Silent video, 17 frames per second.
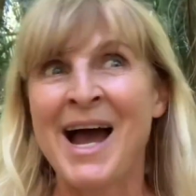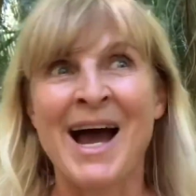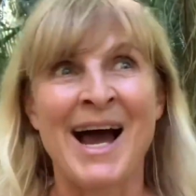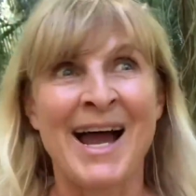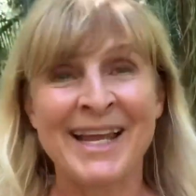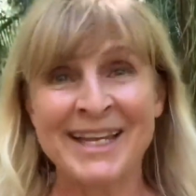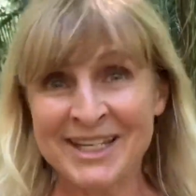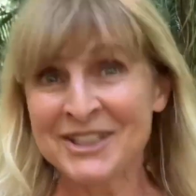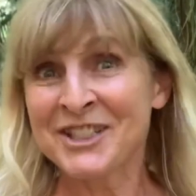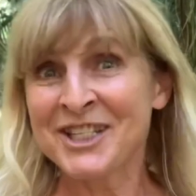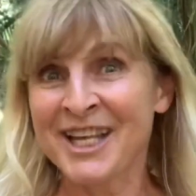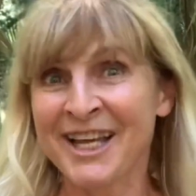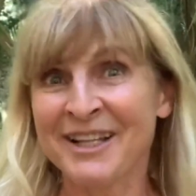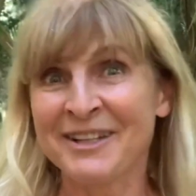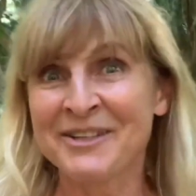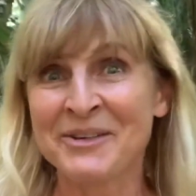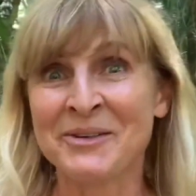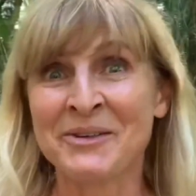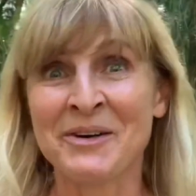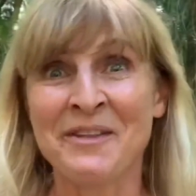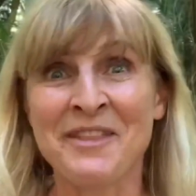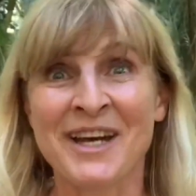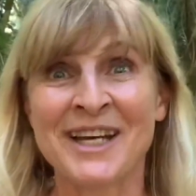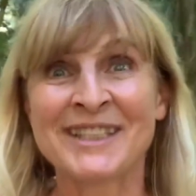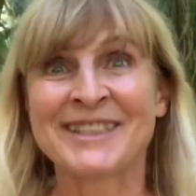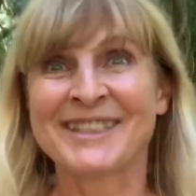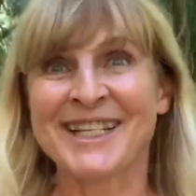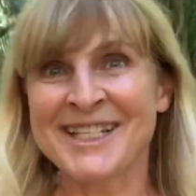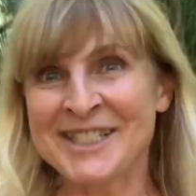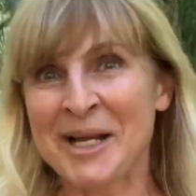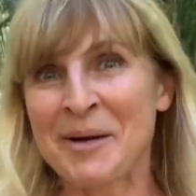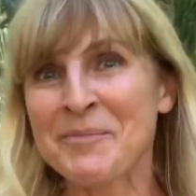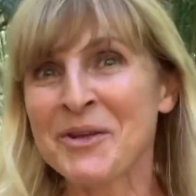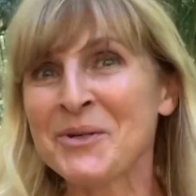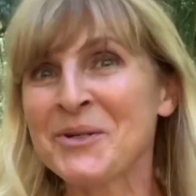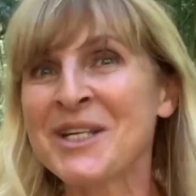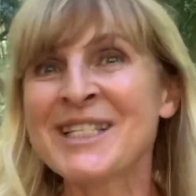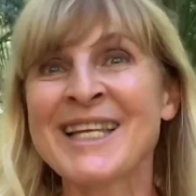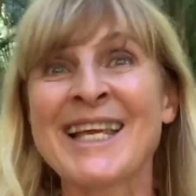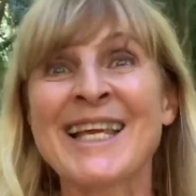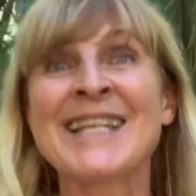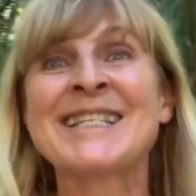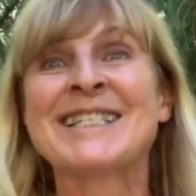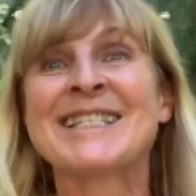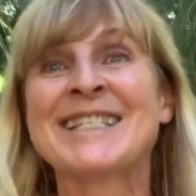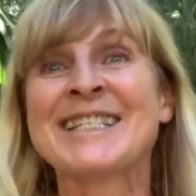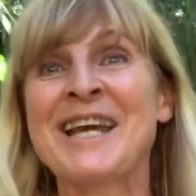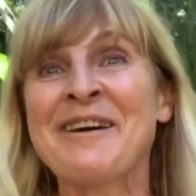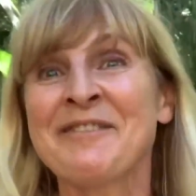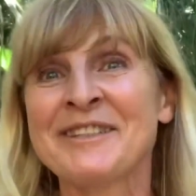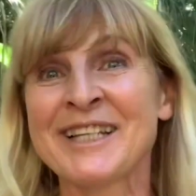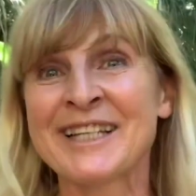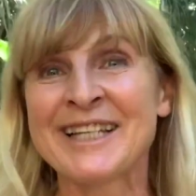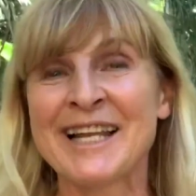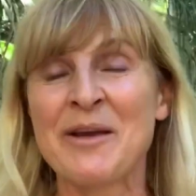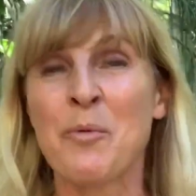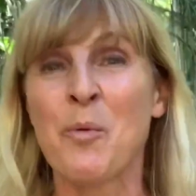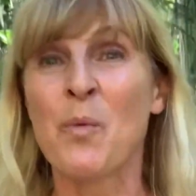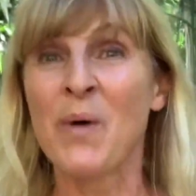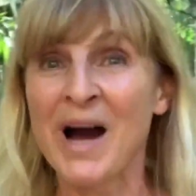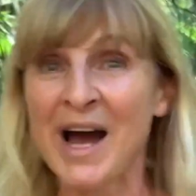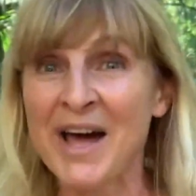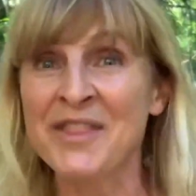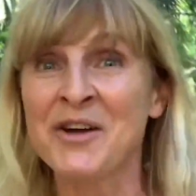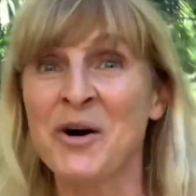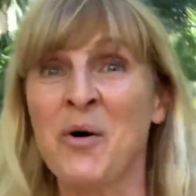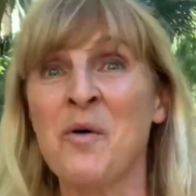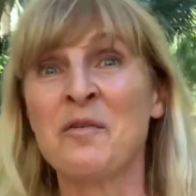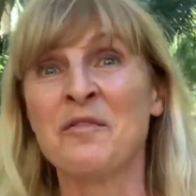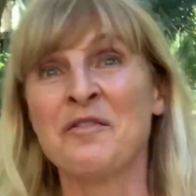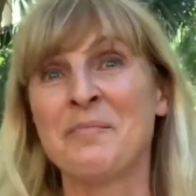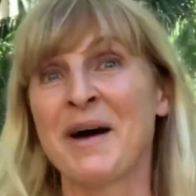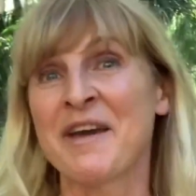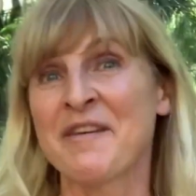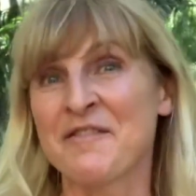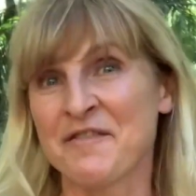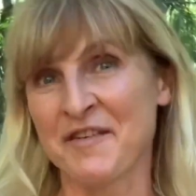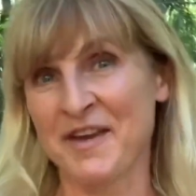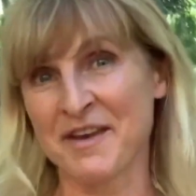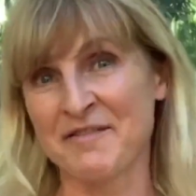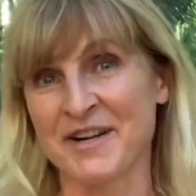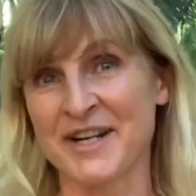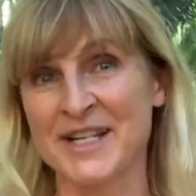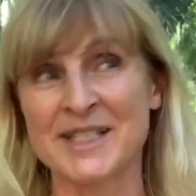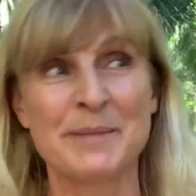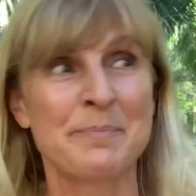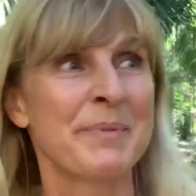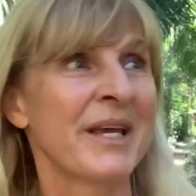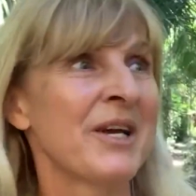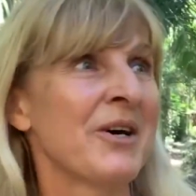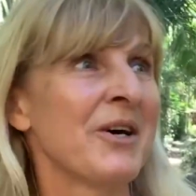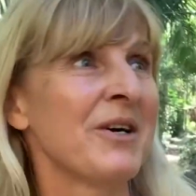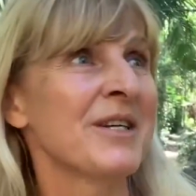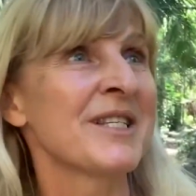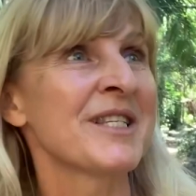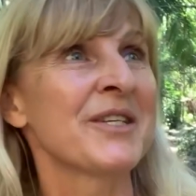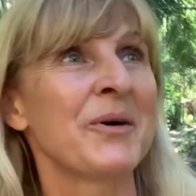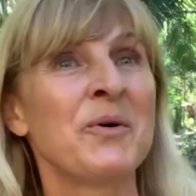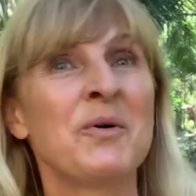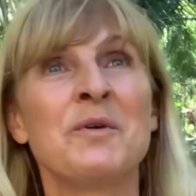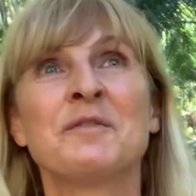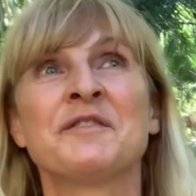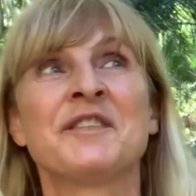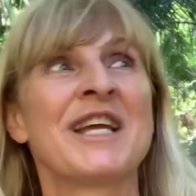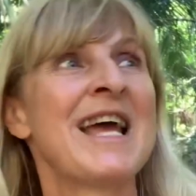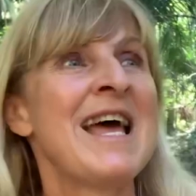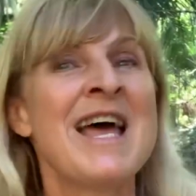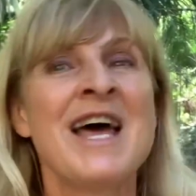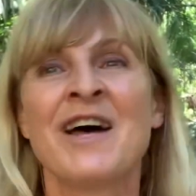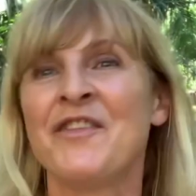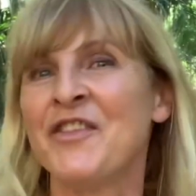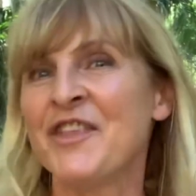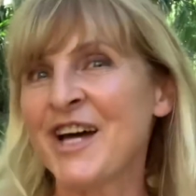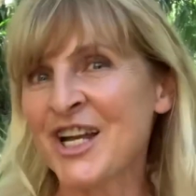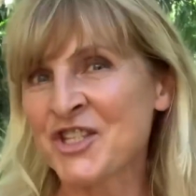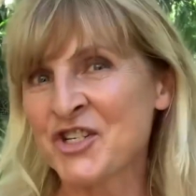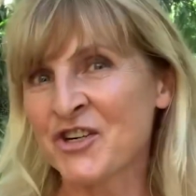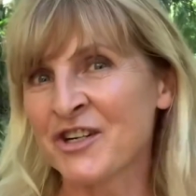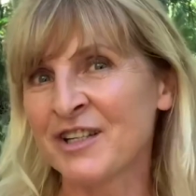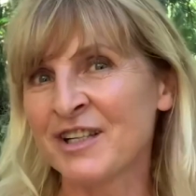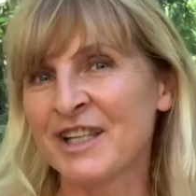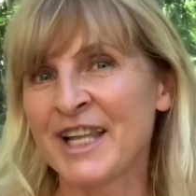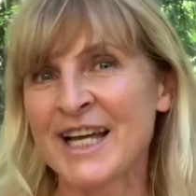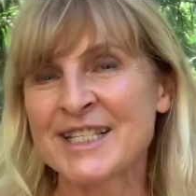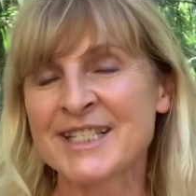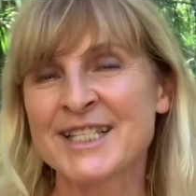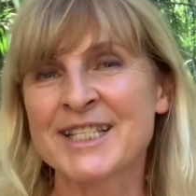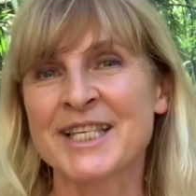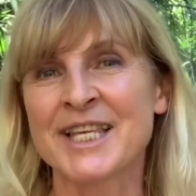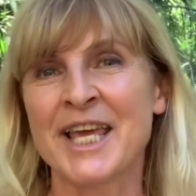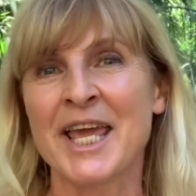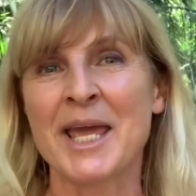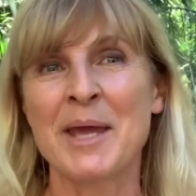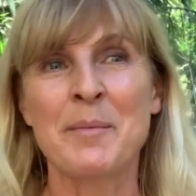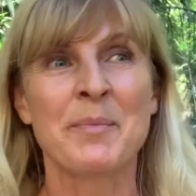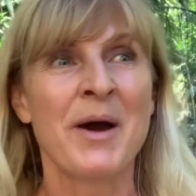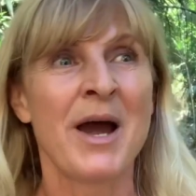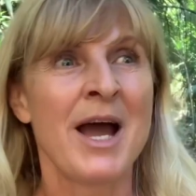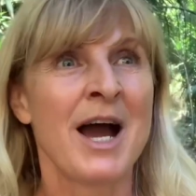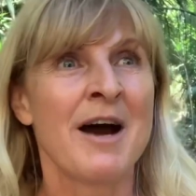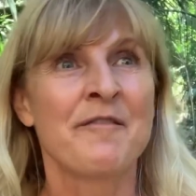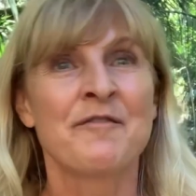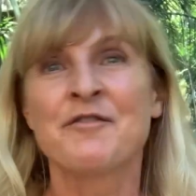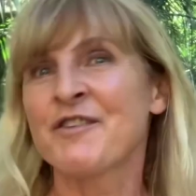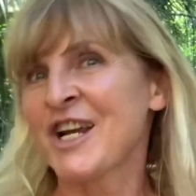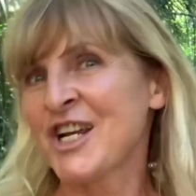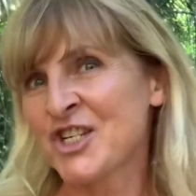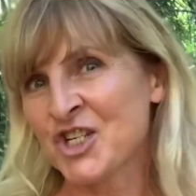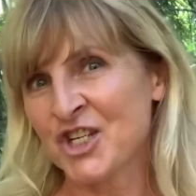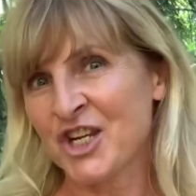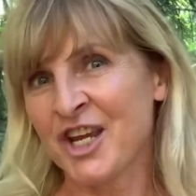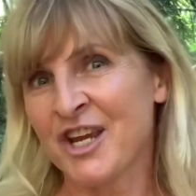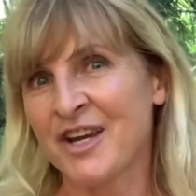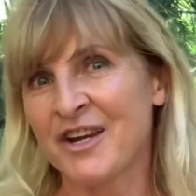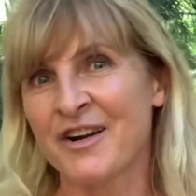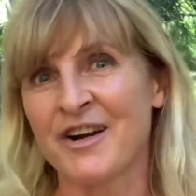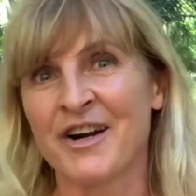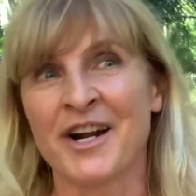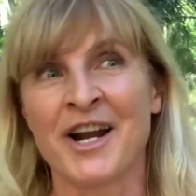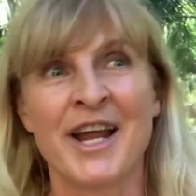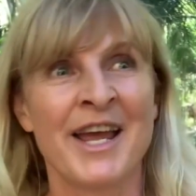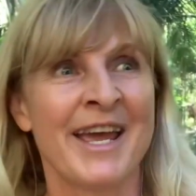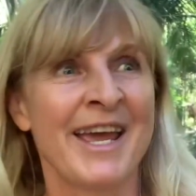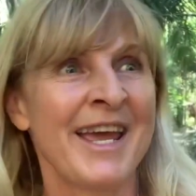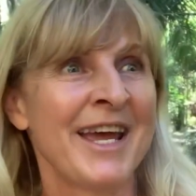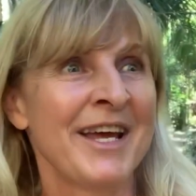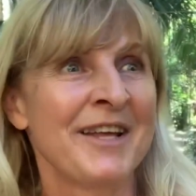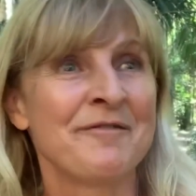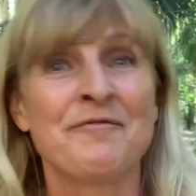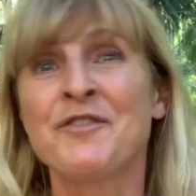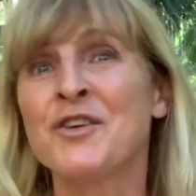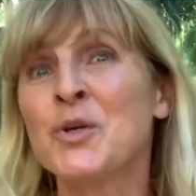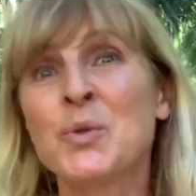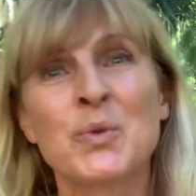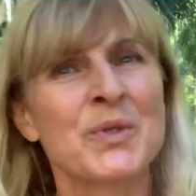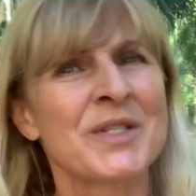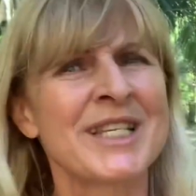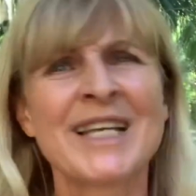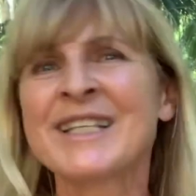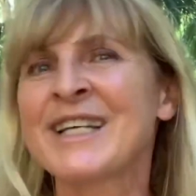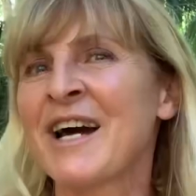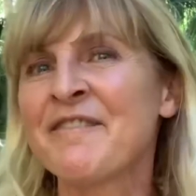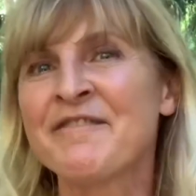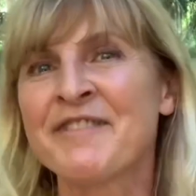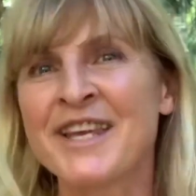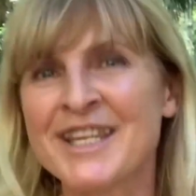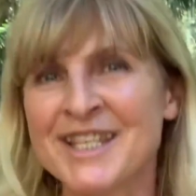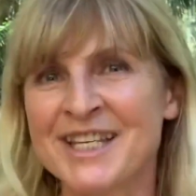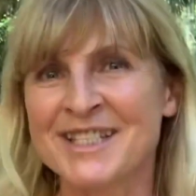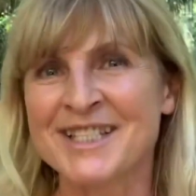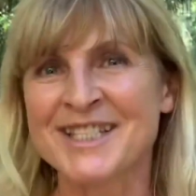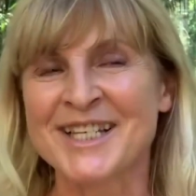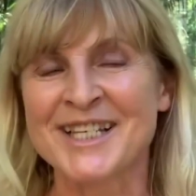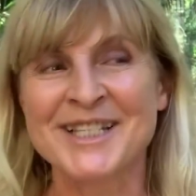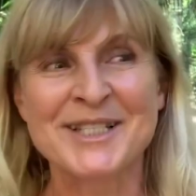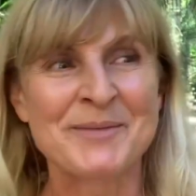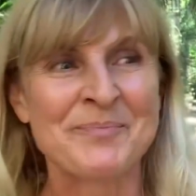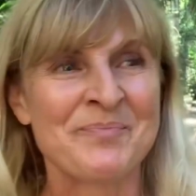I can tell you that this community is definitely one of my favorites because of the natural landscape, fresh air, and views and conveniences.